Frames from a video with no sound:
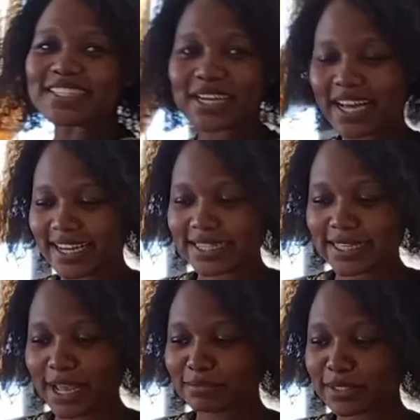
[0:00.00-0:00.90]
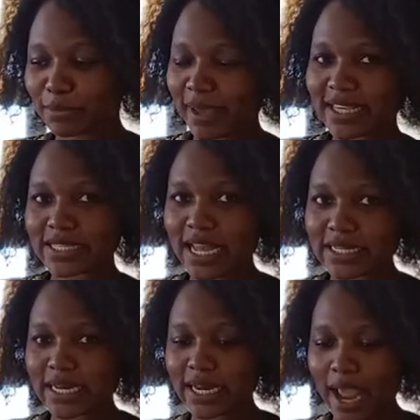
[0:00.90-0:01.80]
so guys i'm so
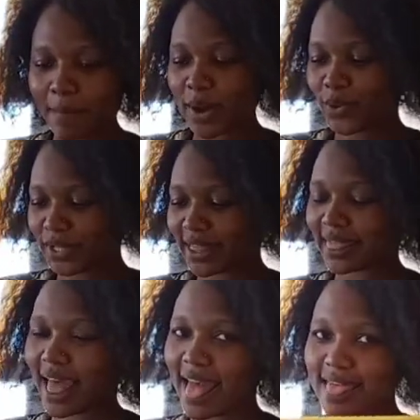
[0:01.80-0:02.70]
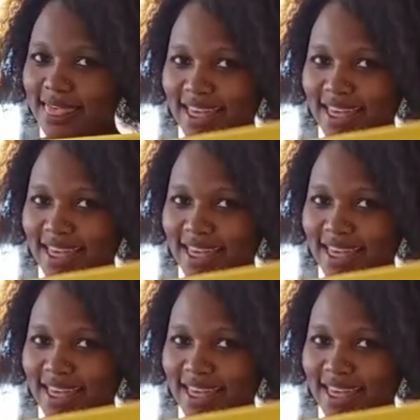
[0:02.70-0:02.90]
excited about the uh,